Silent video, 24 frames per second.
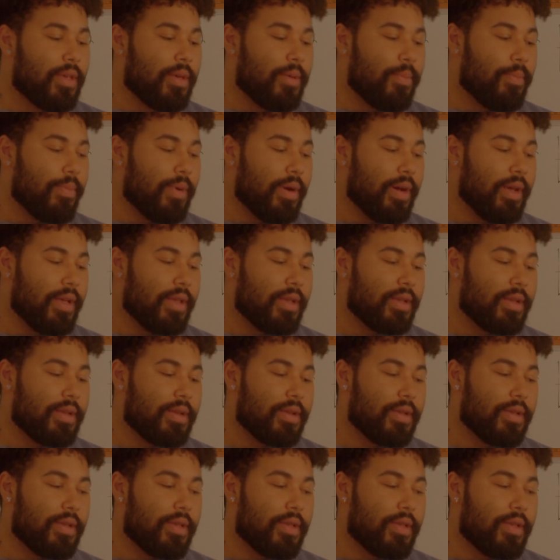But
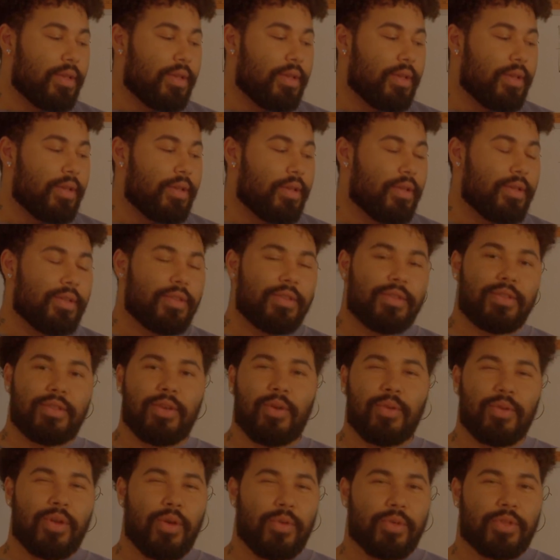
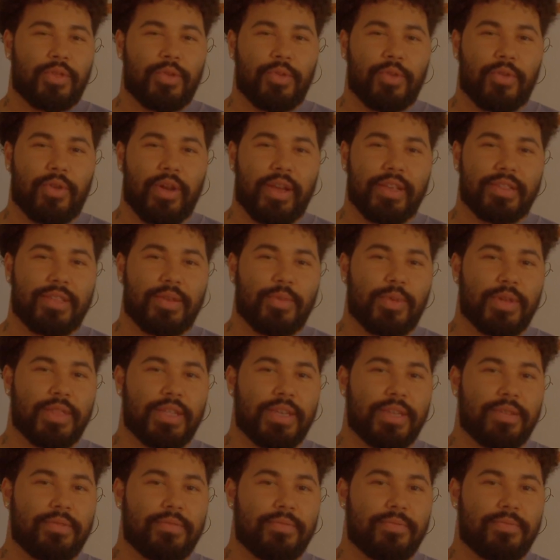don't go too crazy with
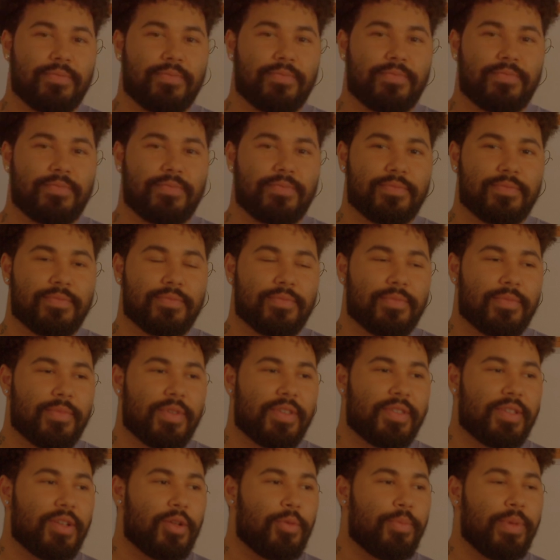it.
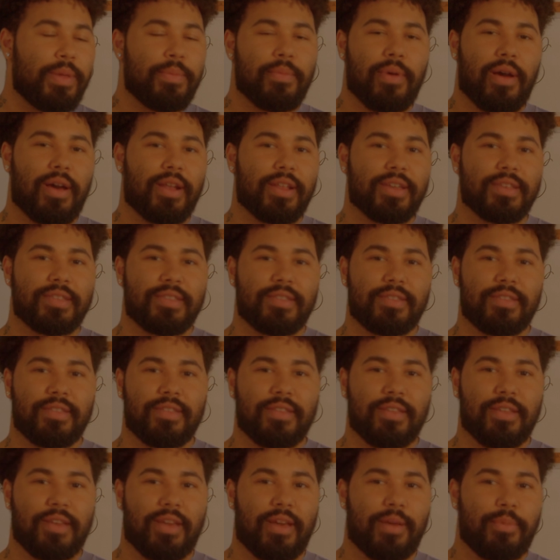Still be modest.
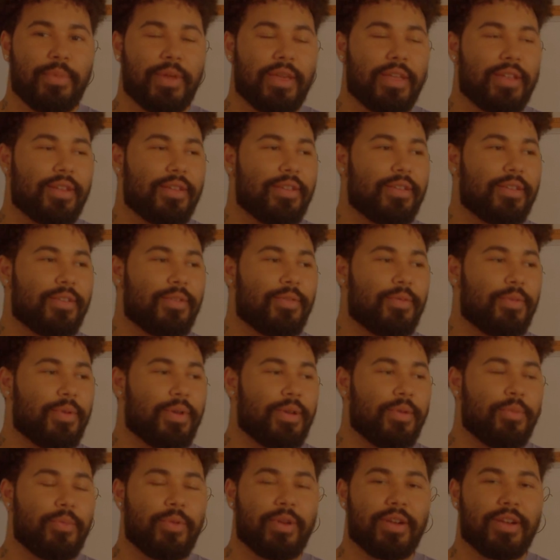I mean,
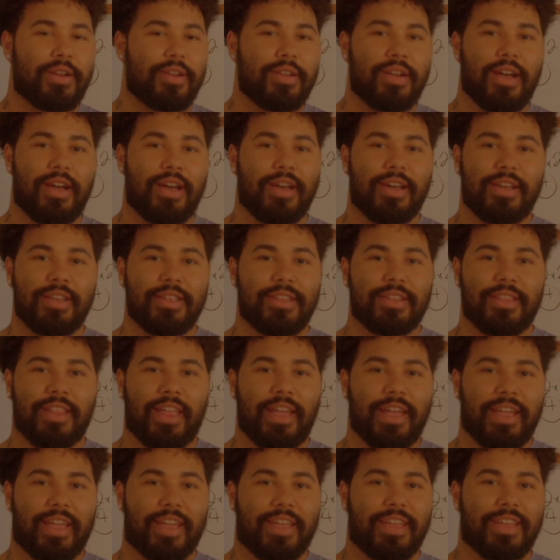we're not
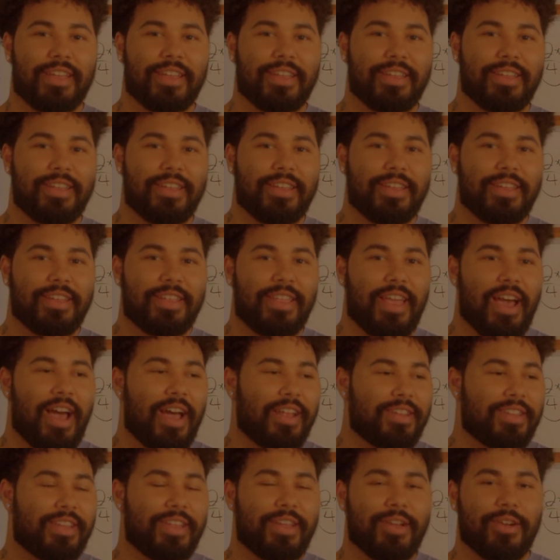like
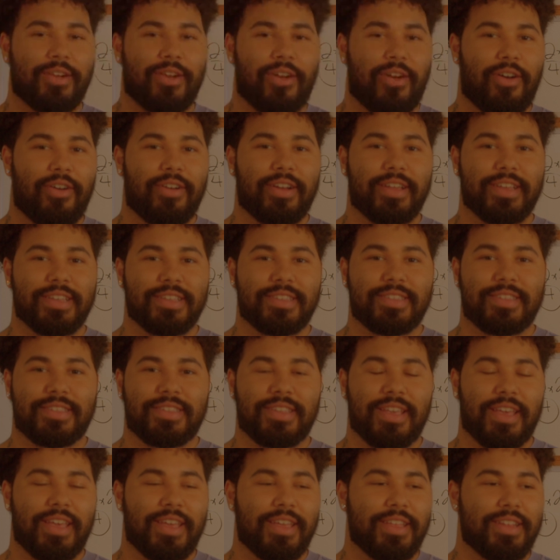god tier artists,
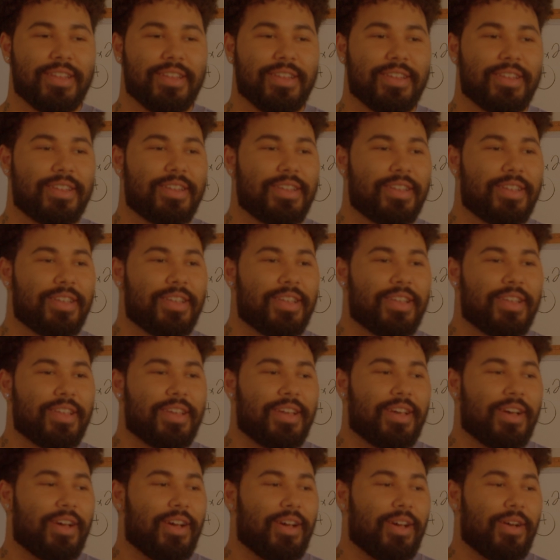and
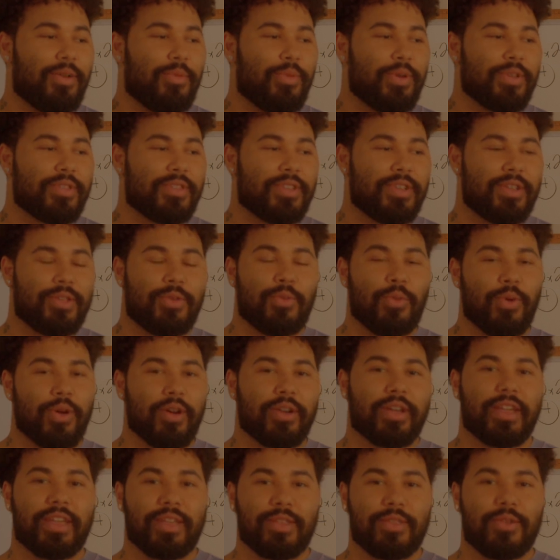we're still
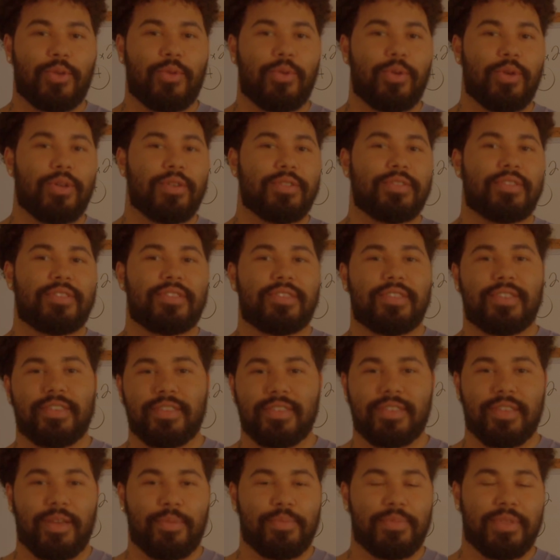working towards
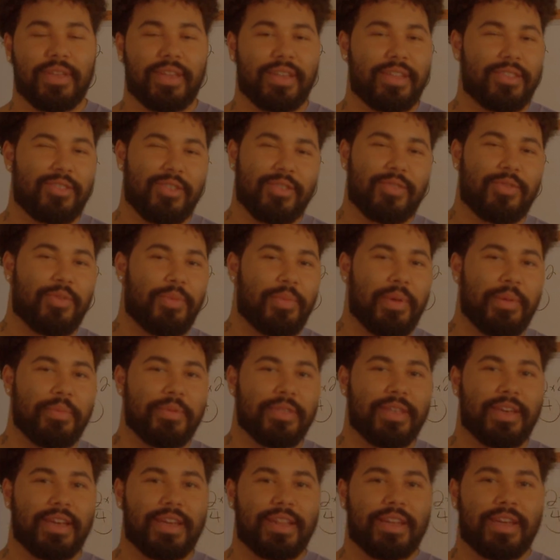something. Just remember
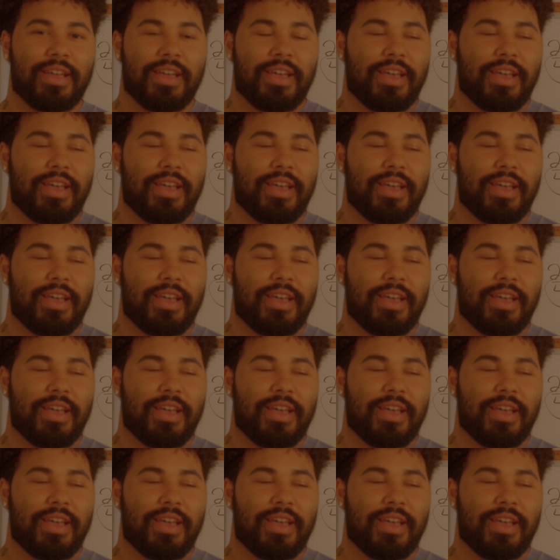that.